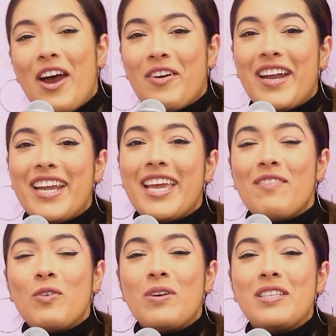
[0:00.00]
Alrighty,
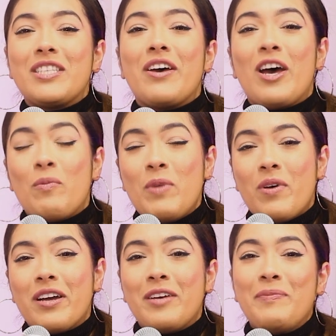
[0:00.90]
everyone, so help me
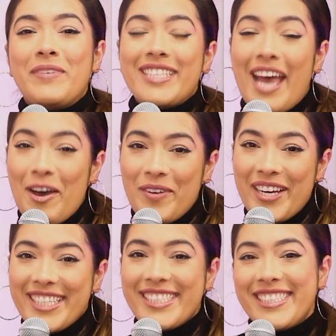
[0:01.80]
welcome Miss
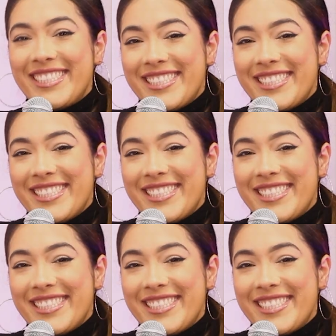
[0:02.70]
Hawa.